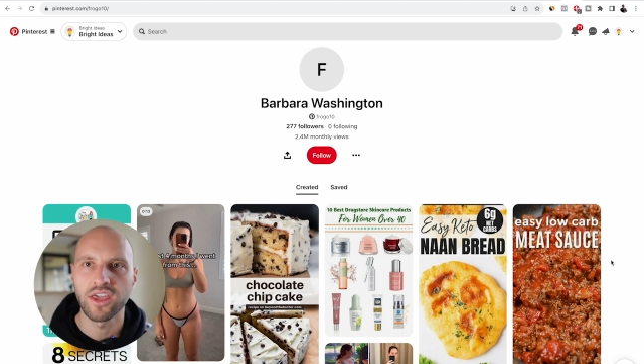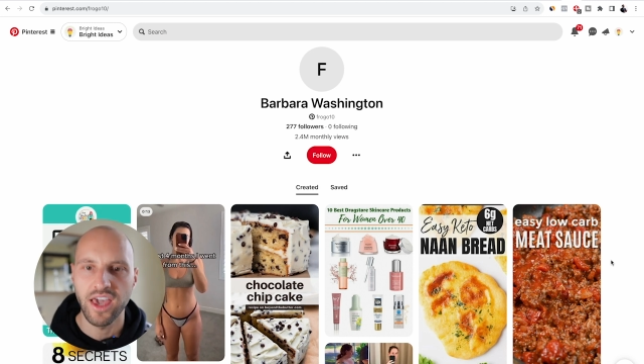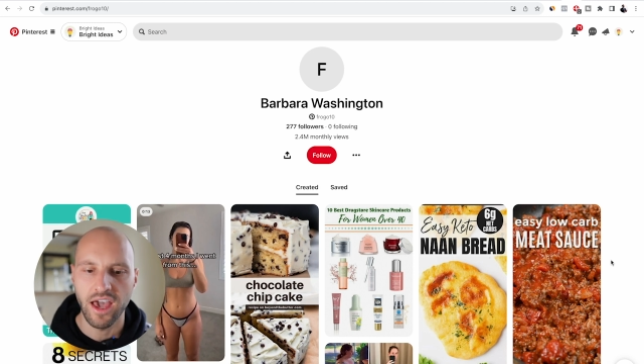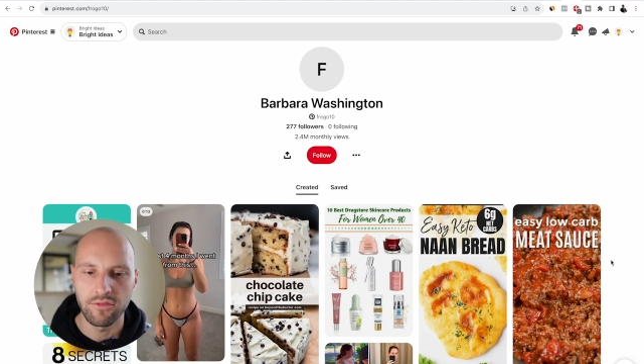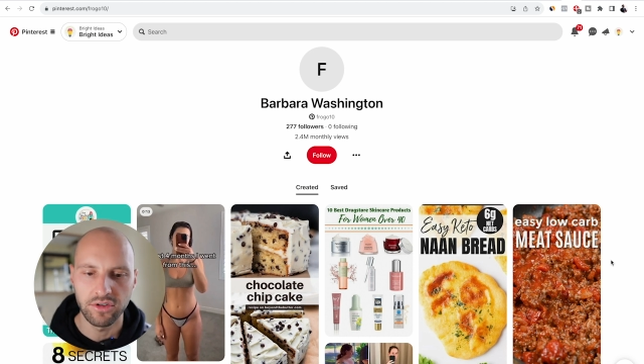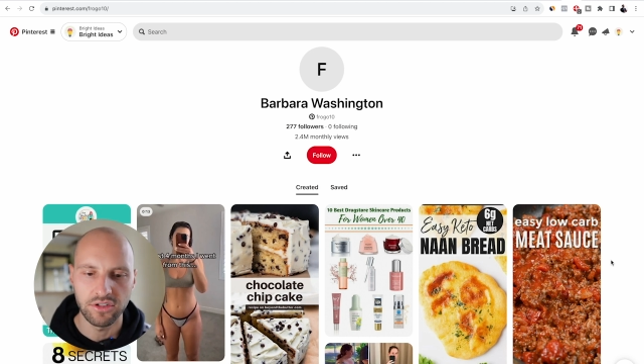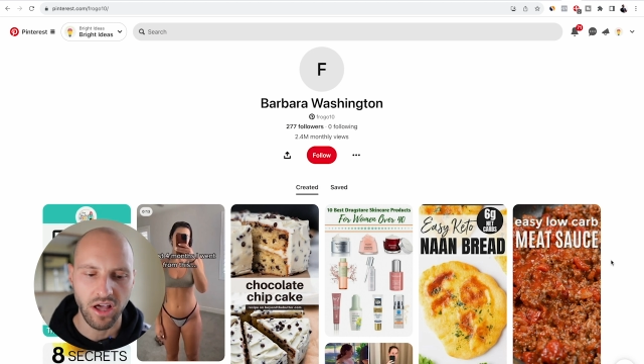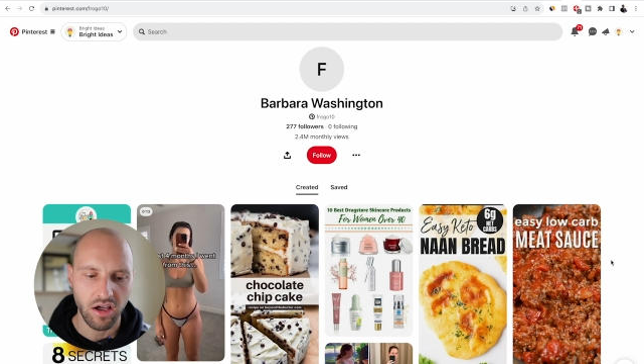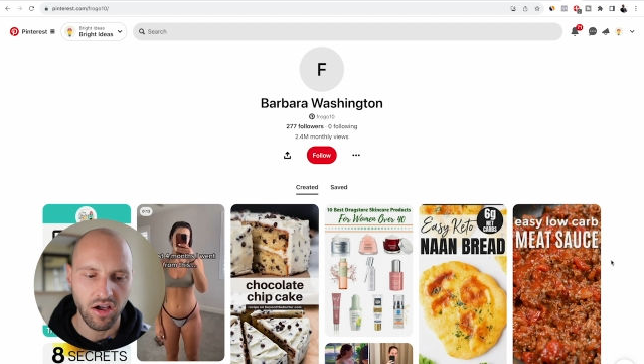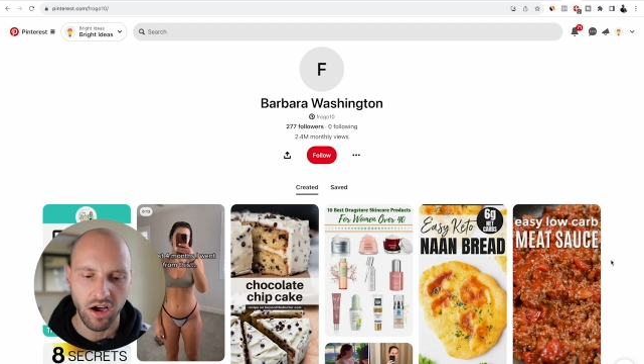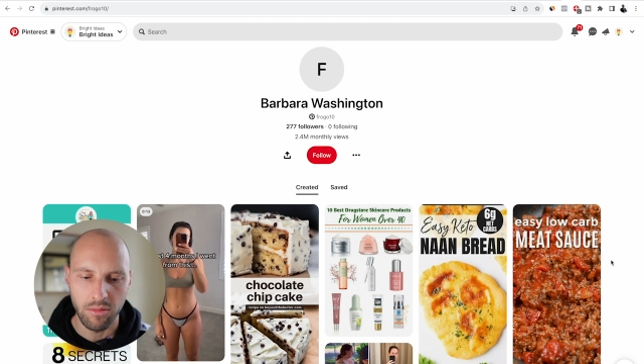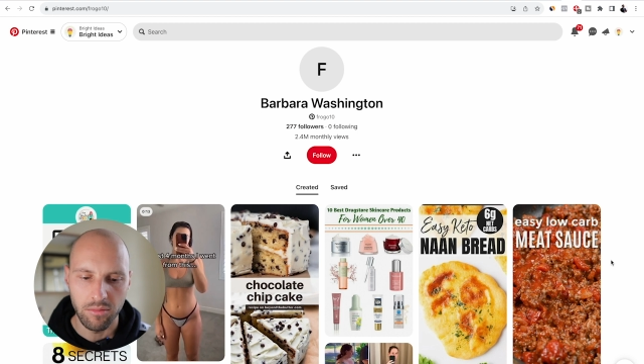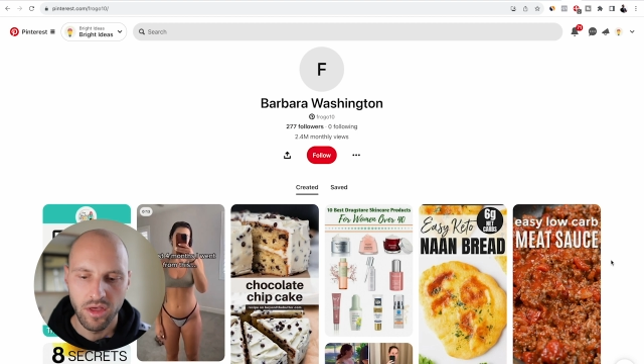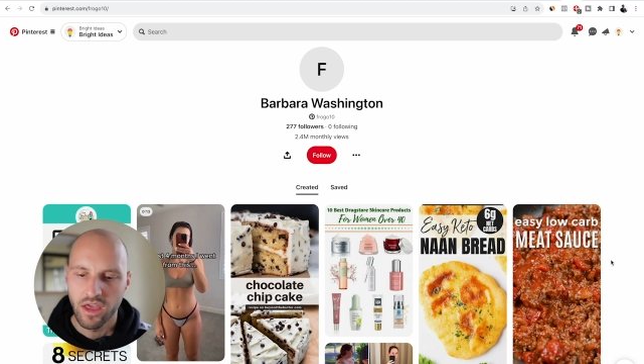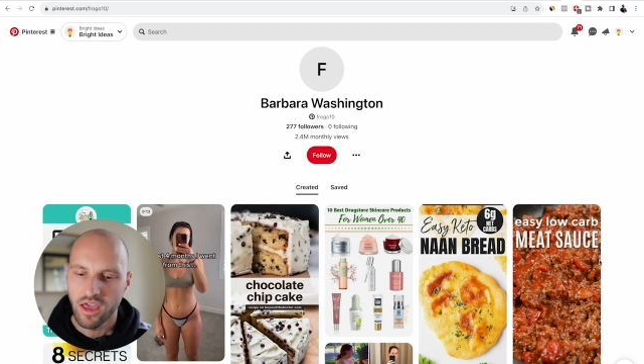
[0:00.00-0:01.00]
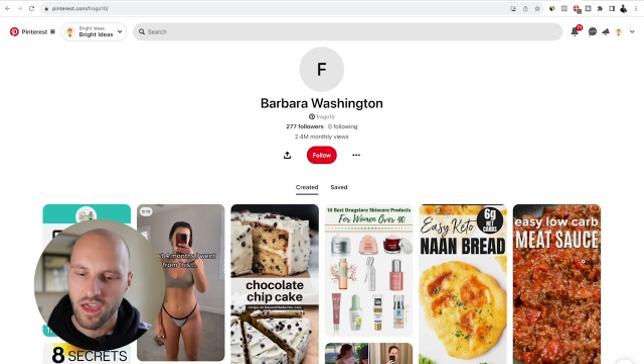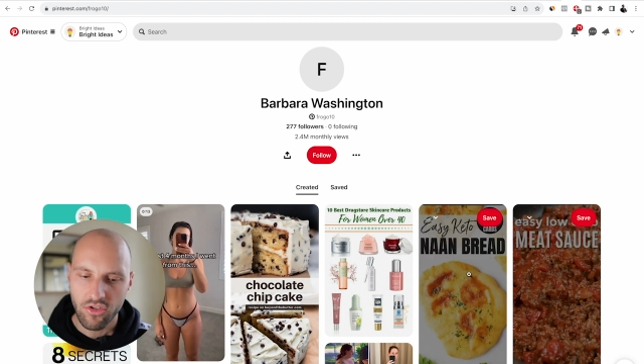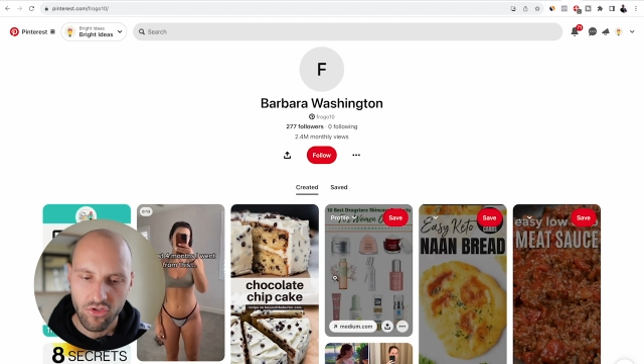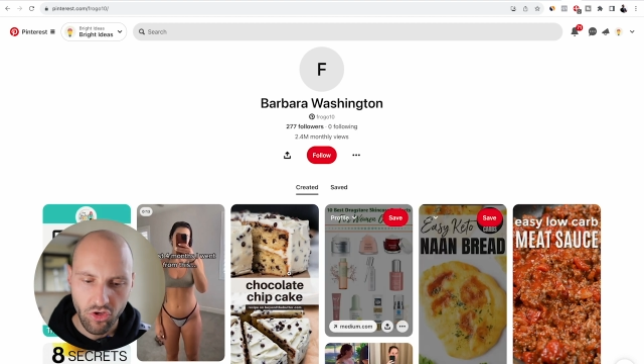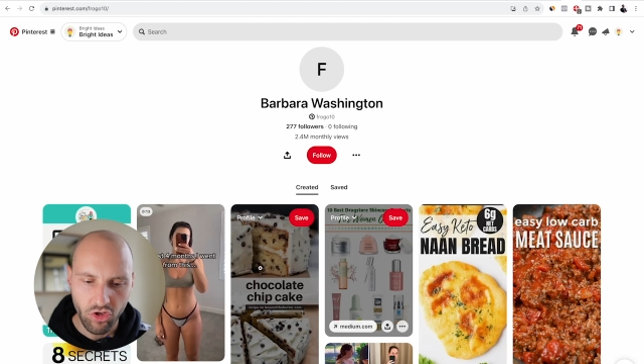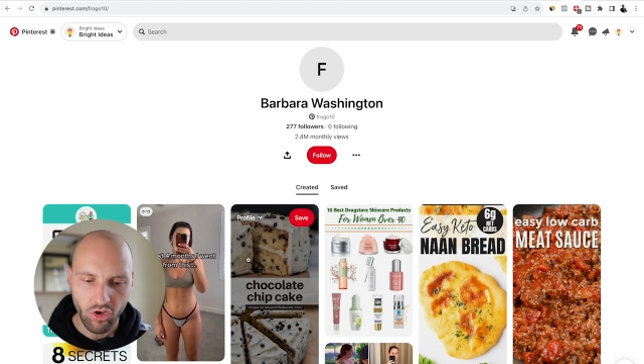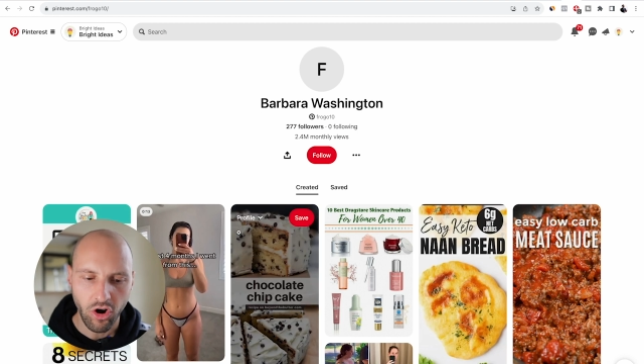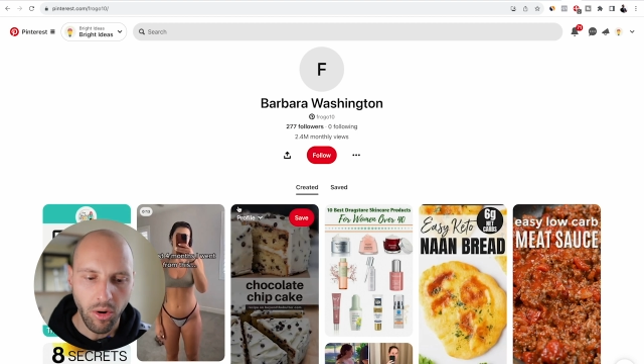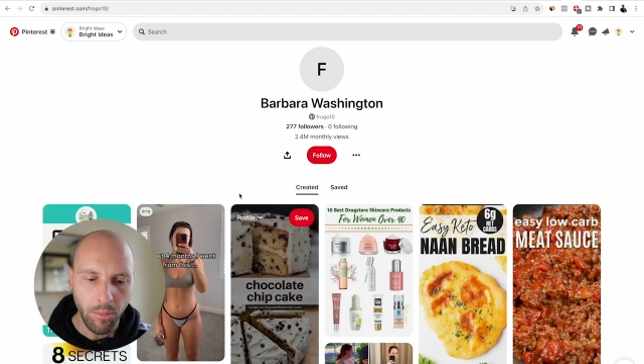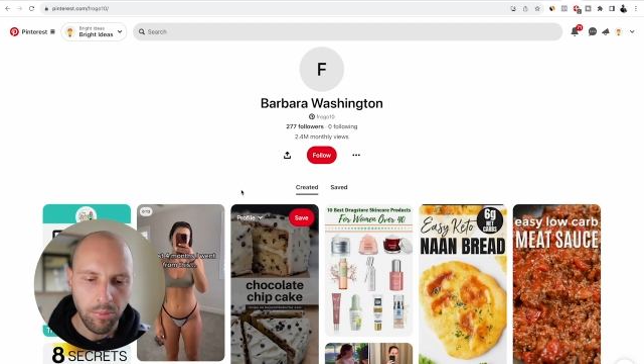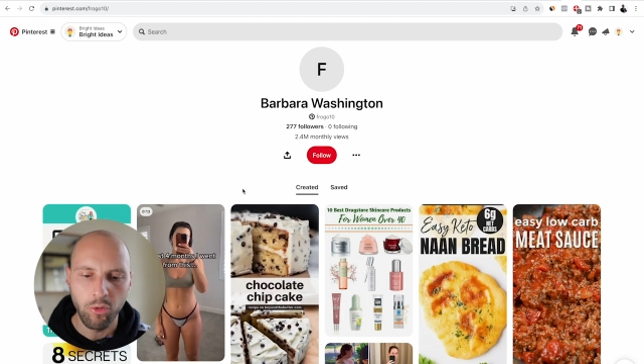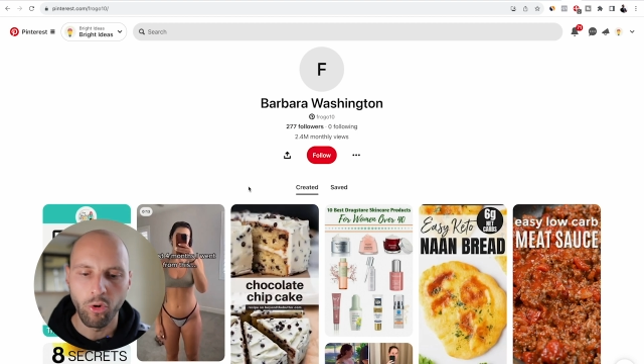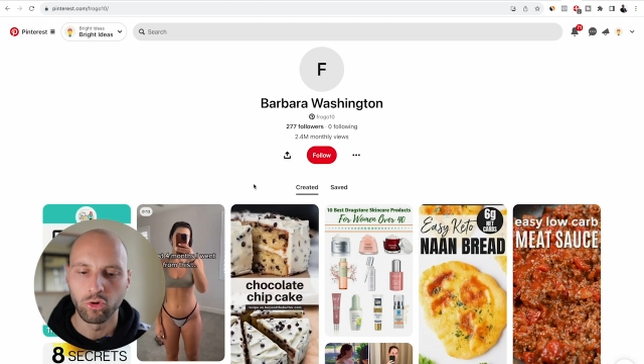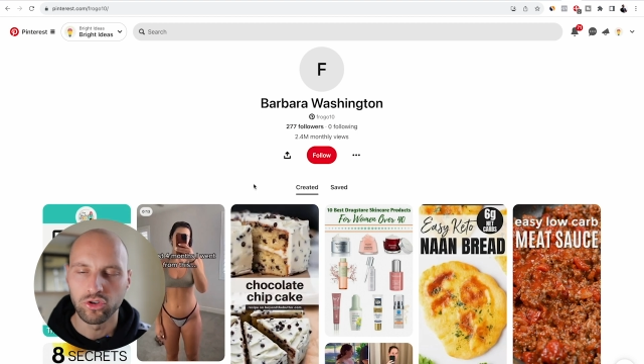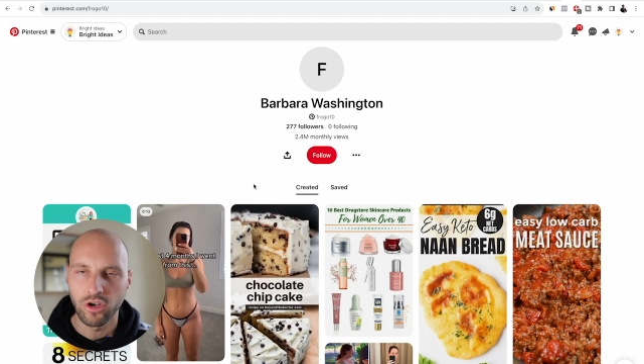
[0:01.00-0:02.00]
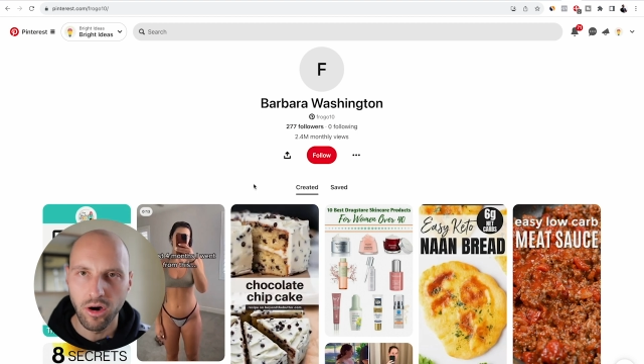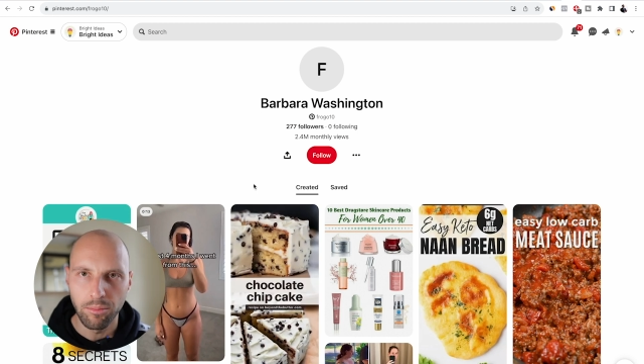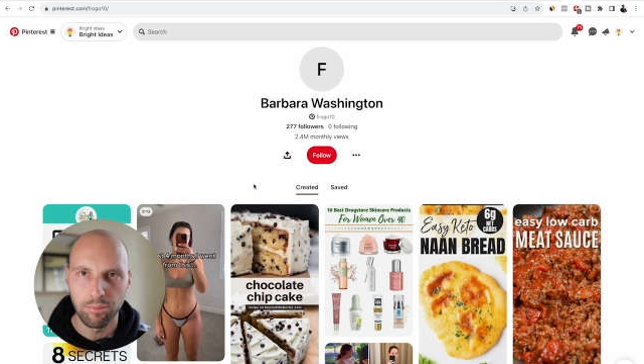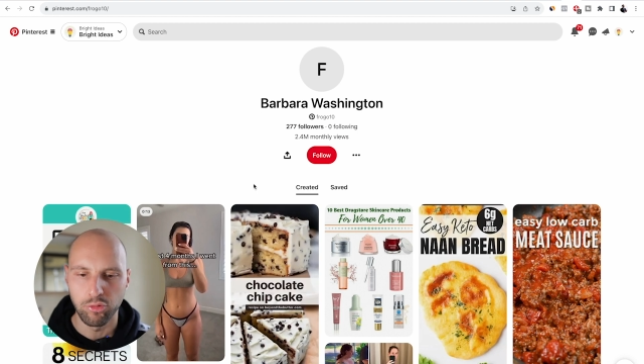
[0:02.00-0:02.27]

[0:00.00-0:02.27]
canva.com and just upload.